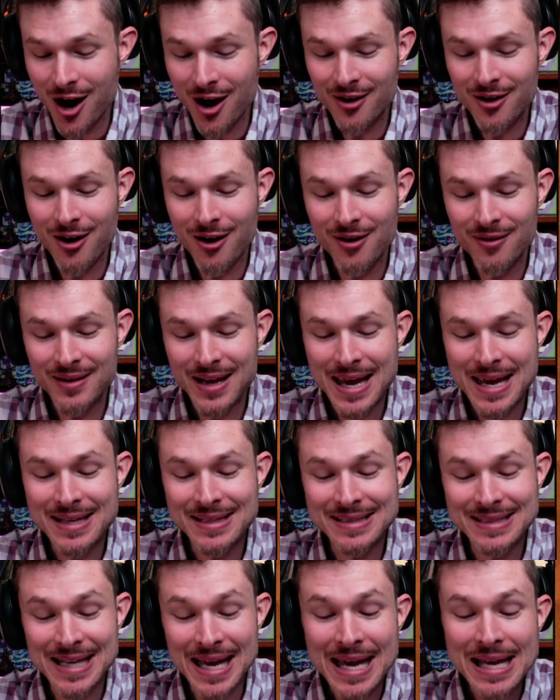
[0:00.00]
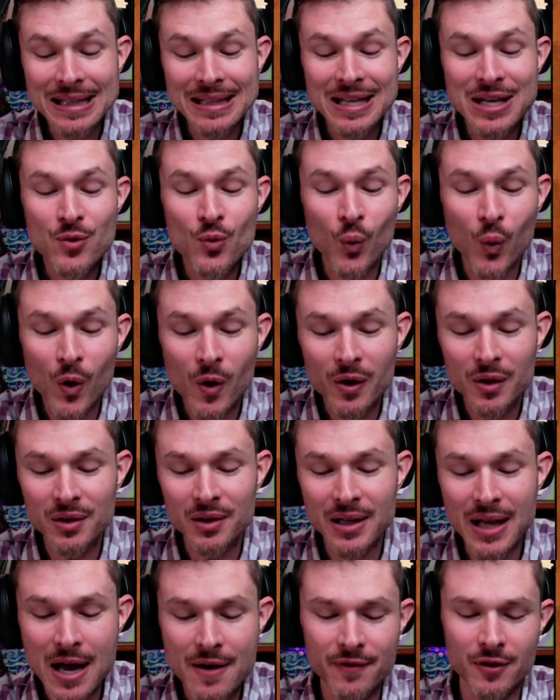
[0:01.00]
on a daily work
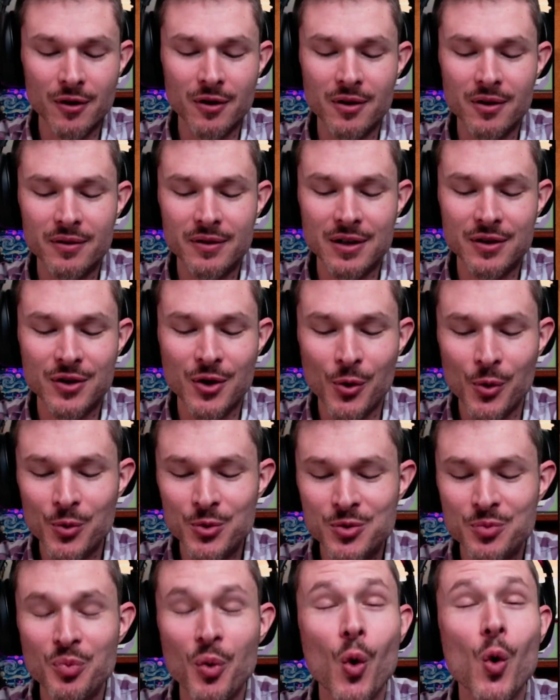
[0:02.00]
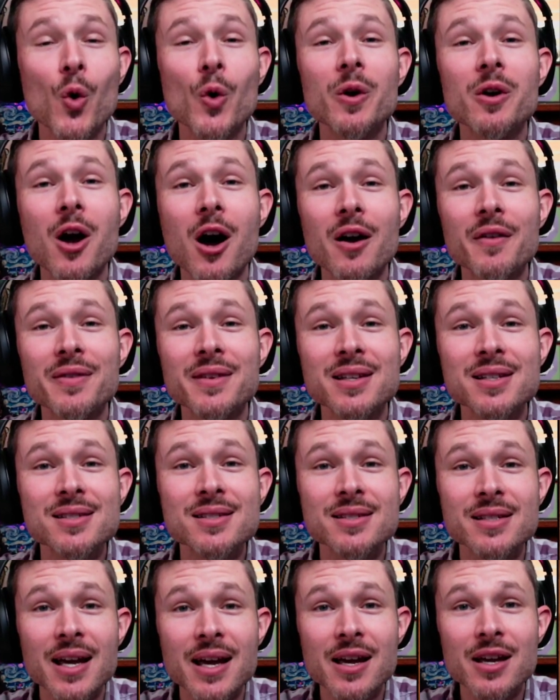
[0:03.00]
level that those born on this
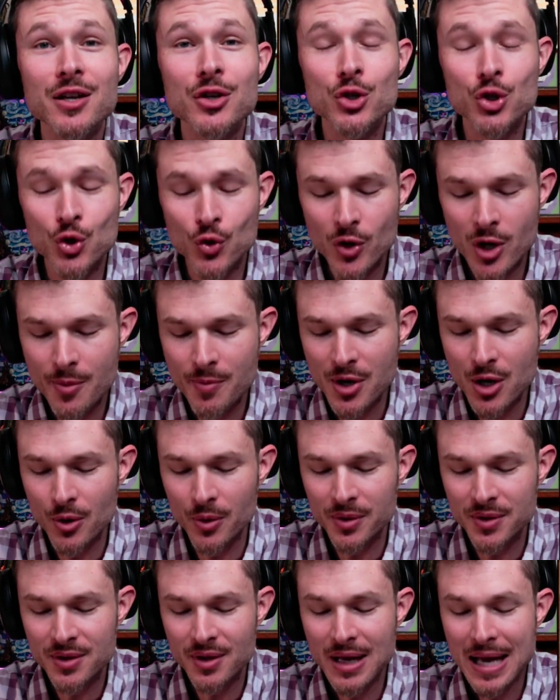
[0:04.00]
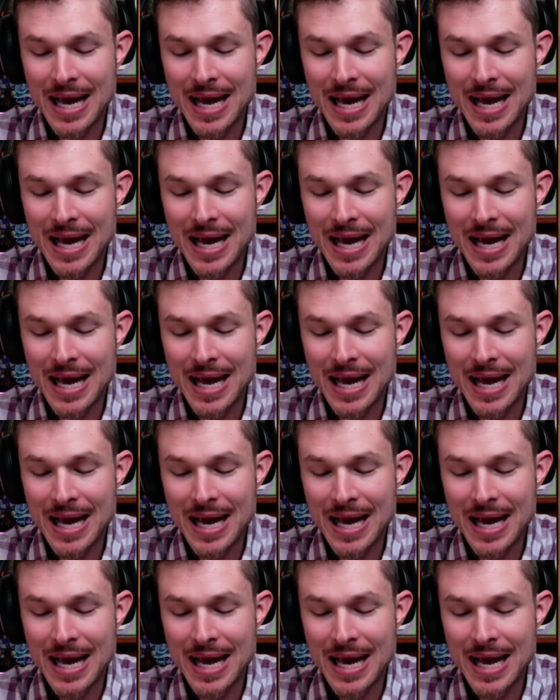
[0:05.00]
day contribute.